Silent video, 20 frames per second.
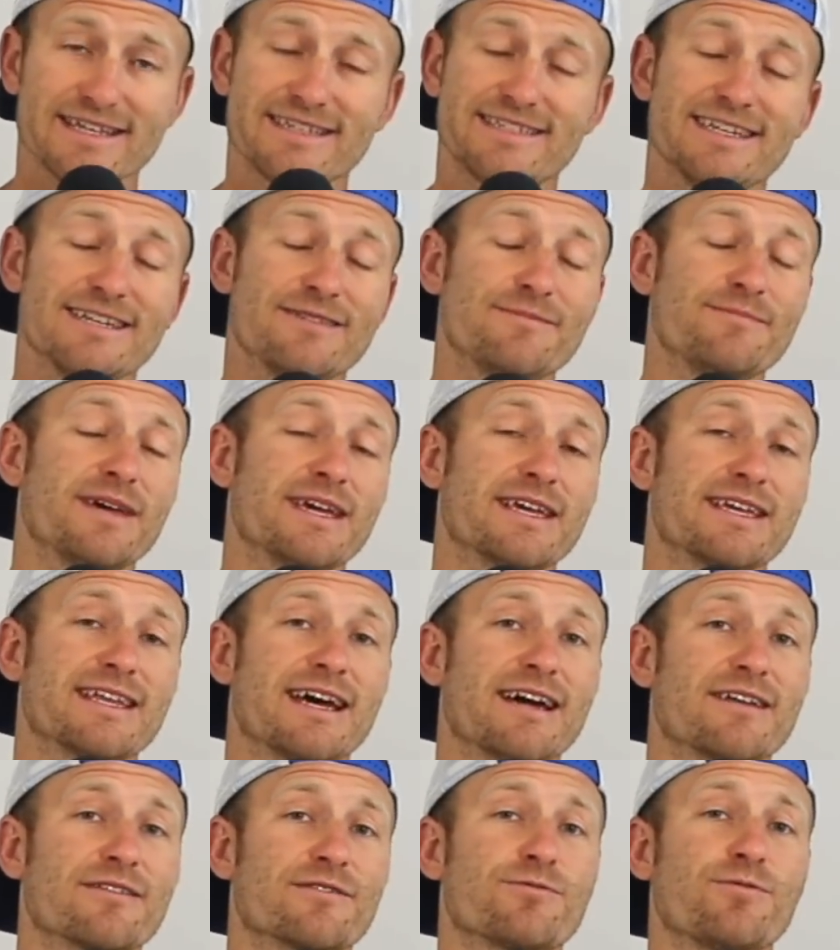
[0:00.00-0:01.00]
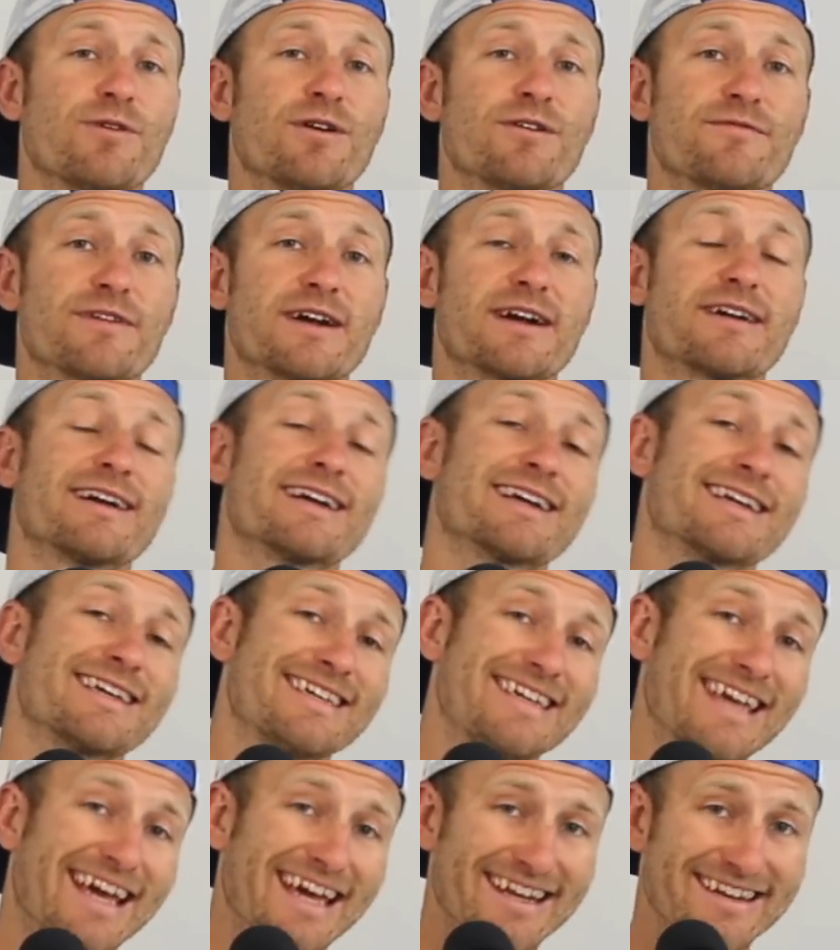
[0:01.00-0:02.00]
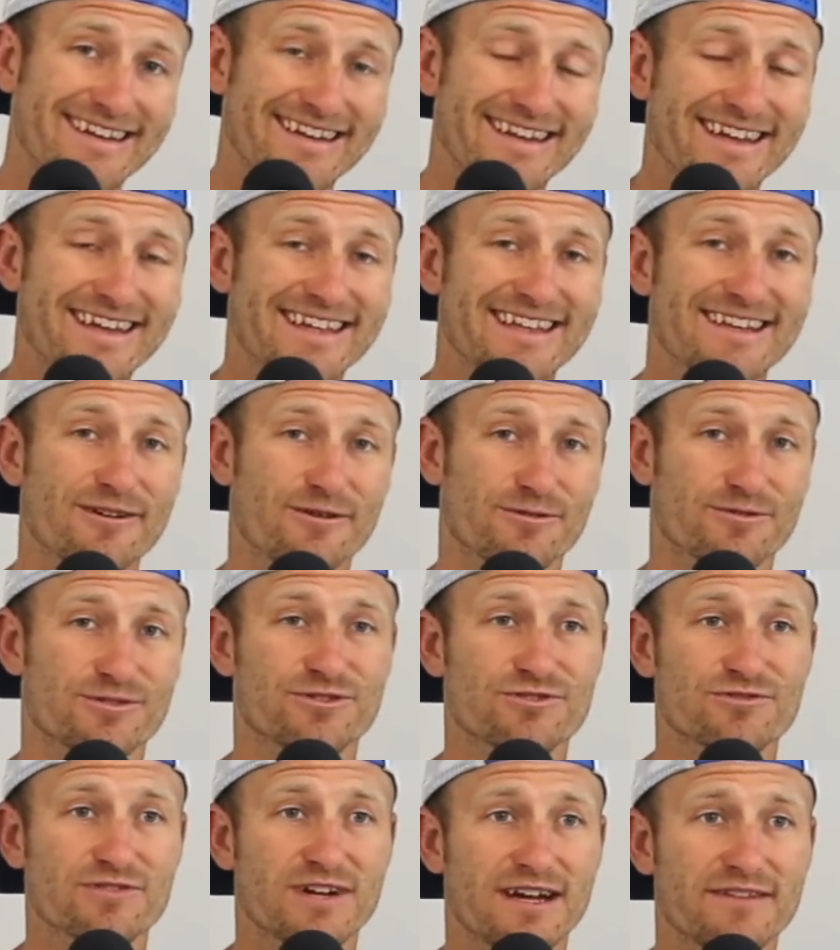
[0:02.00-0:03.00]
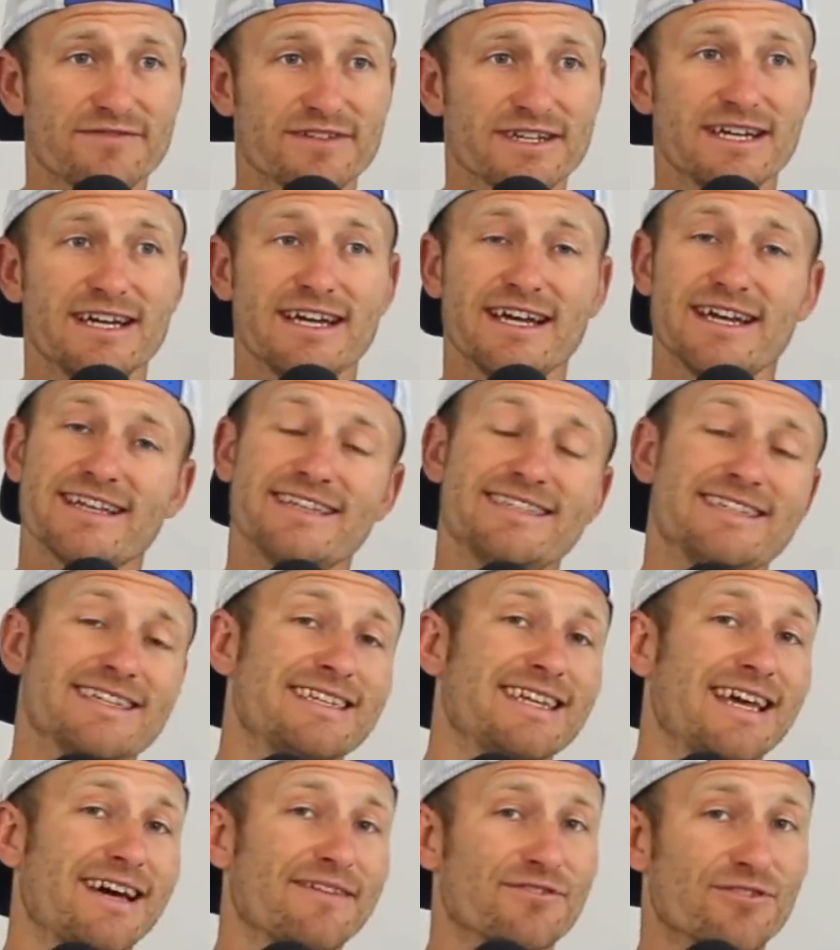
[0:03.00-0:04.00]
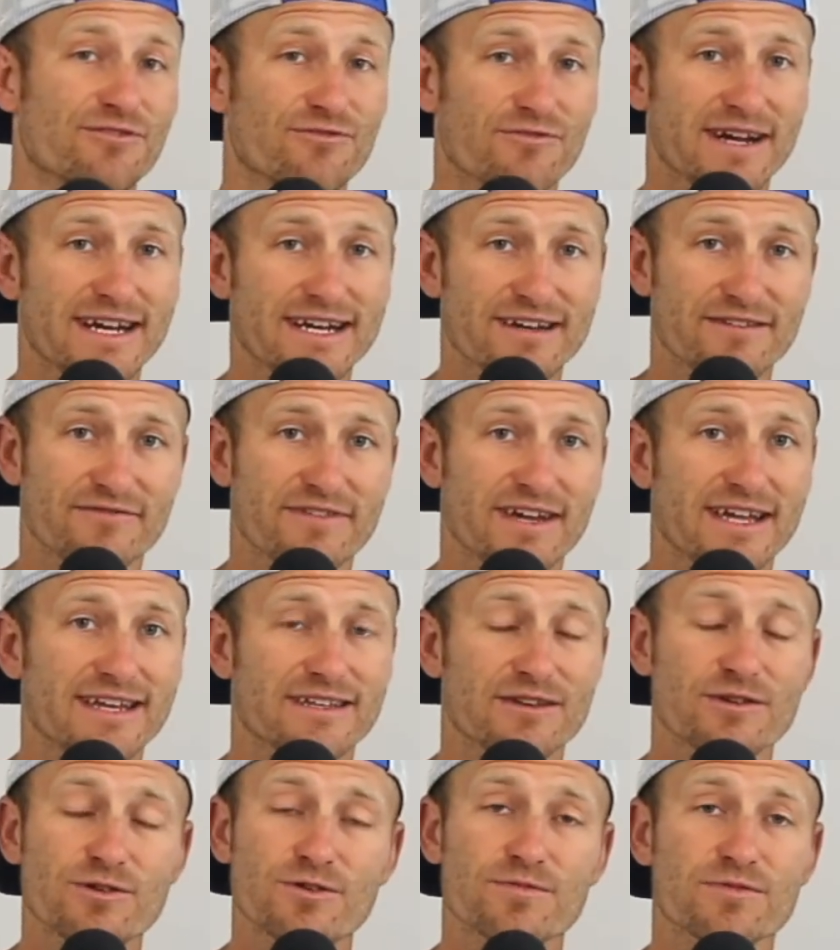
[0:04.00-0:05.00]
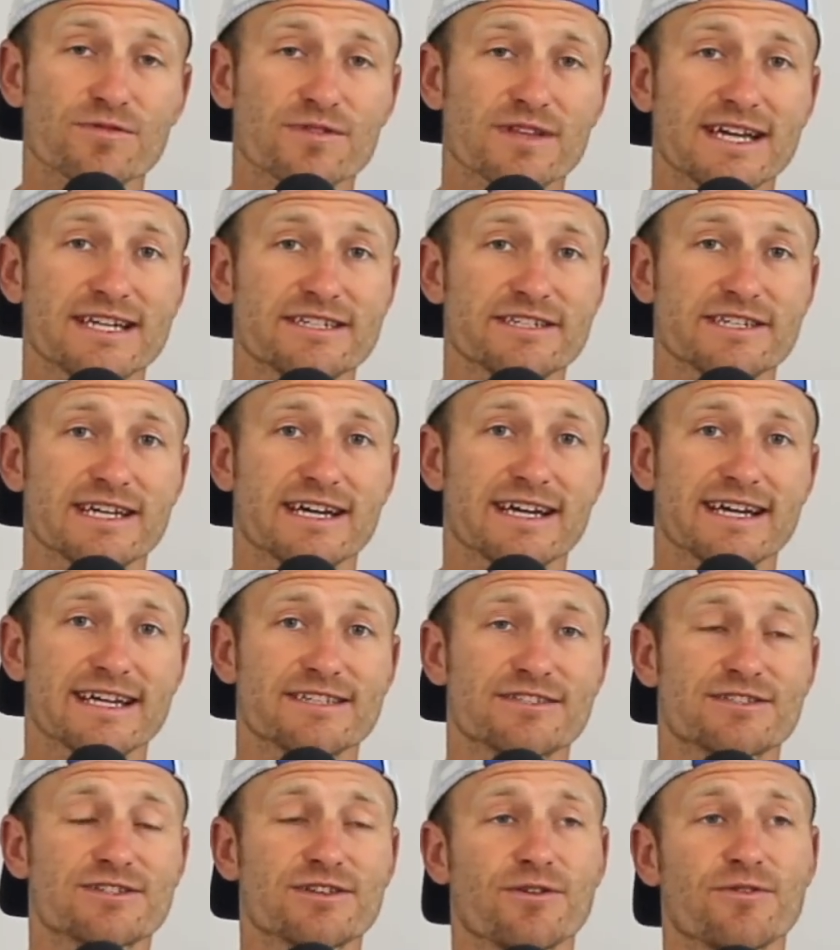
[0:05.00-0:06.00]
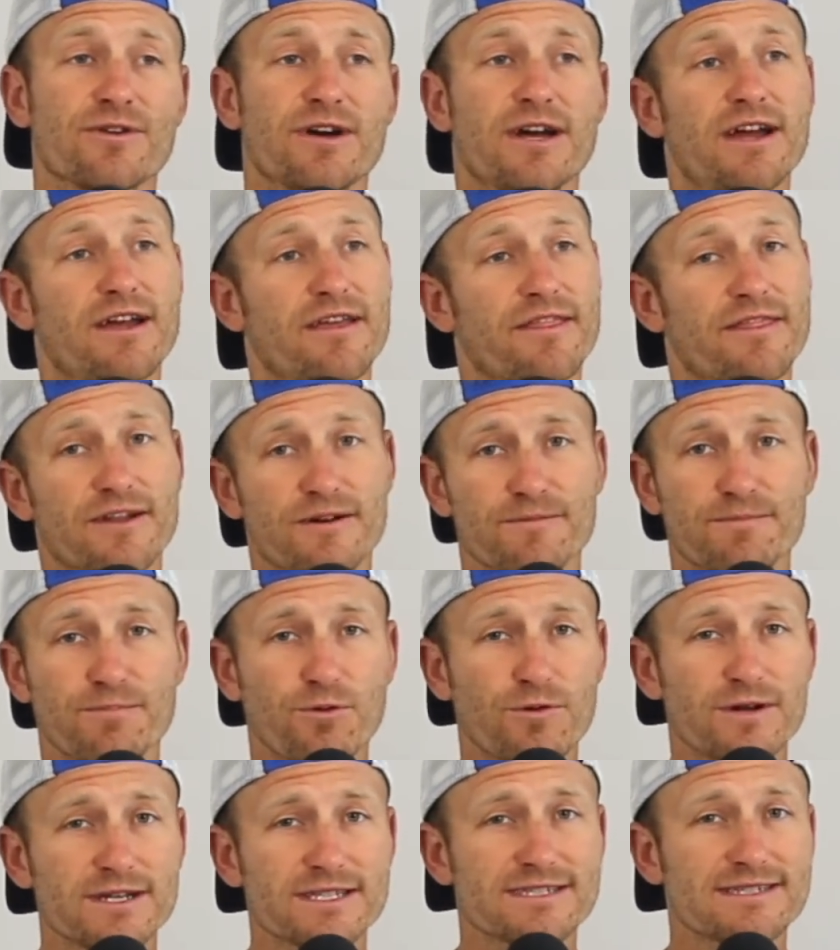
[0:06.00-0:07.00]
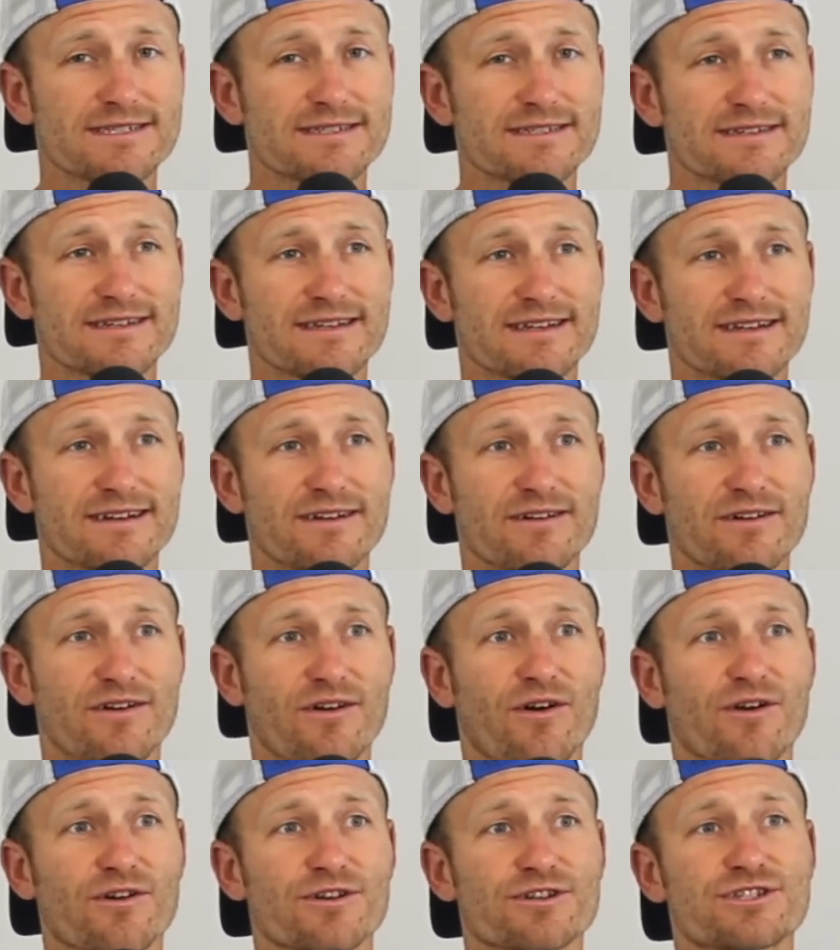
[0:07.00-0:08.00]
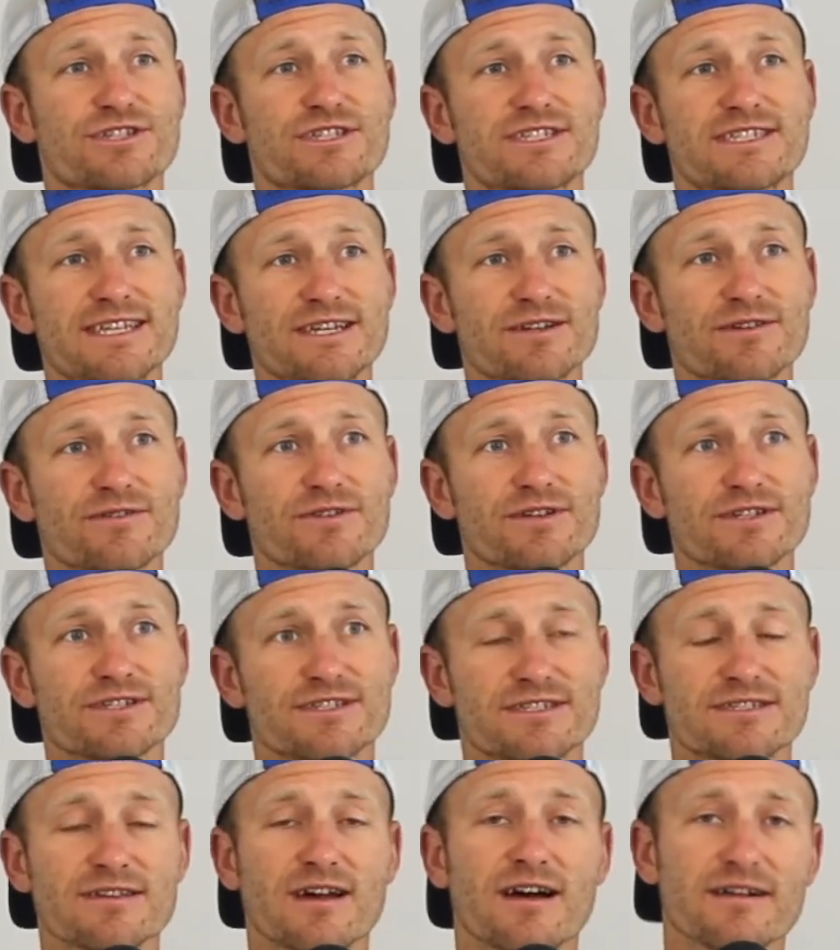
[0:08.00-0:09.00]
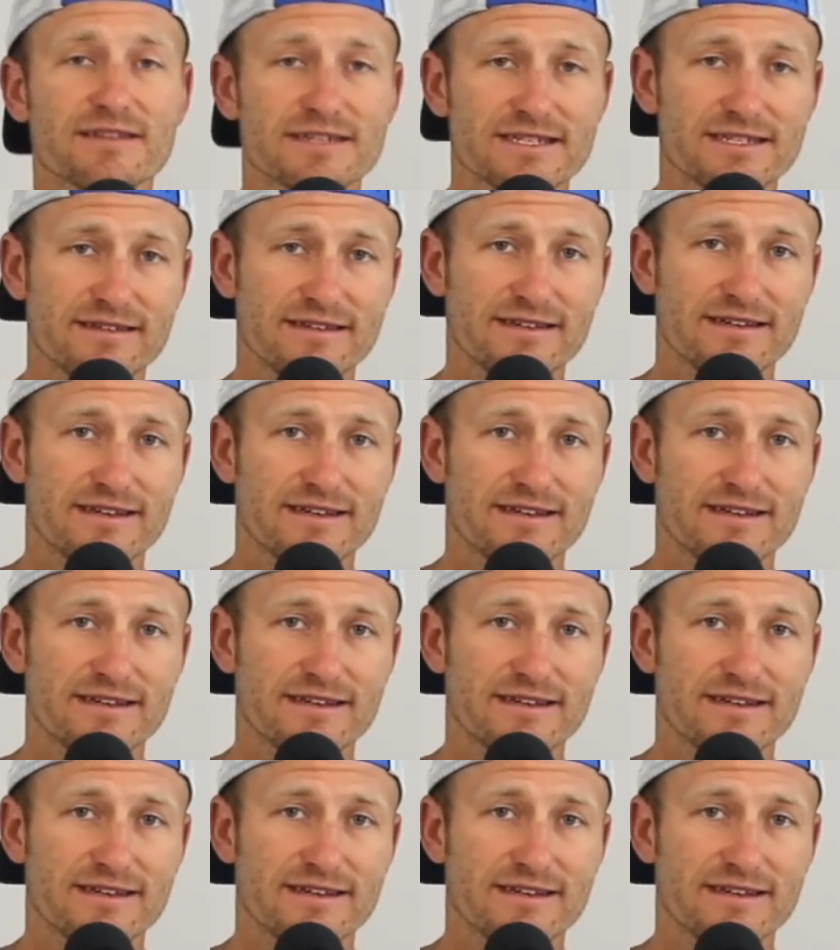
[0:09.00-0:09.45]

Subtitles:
didn't make it out of the qualifier again in Ostrava, didn't have a great event in Uberlandia, and so their points are still solid,